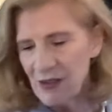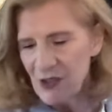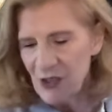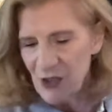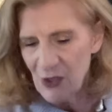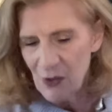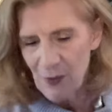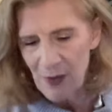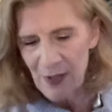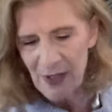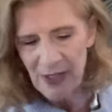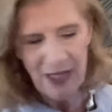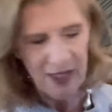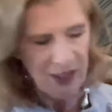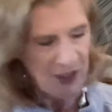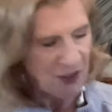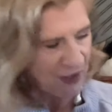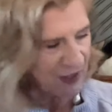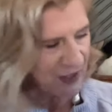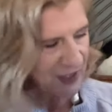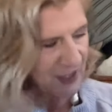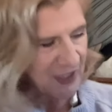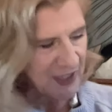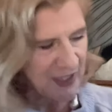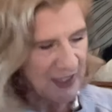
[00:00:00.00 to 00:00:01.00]
you know okay you
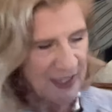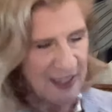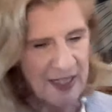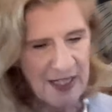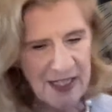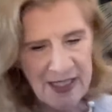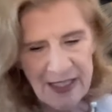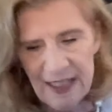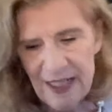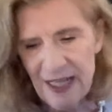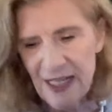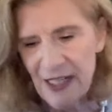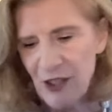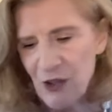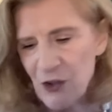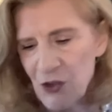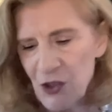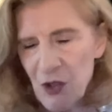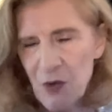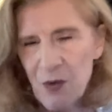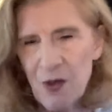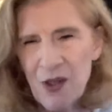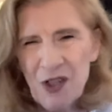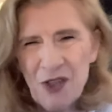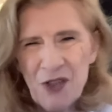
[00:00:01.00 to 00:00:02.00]
need to start standing on
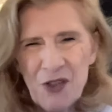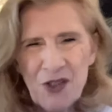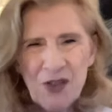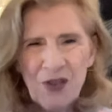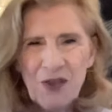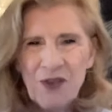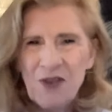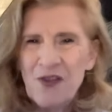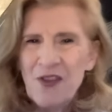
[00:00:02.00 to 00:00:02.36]
your own two